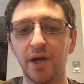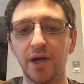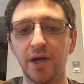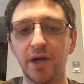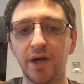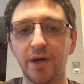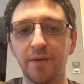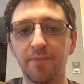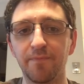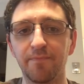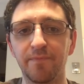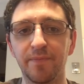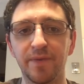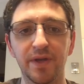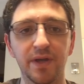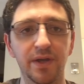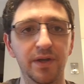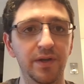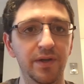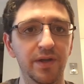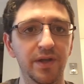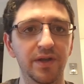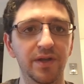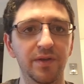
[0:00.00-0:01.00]
and
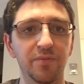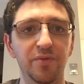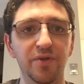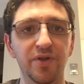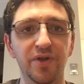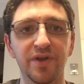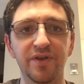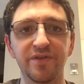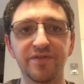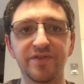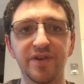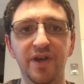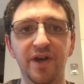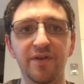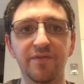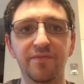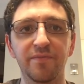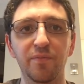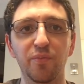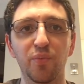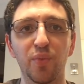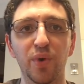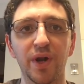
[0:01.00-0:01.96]
the bullet itself.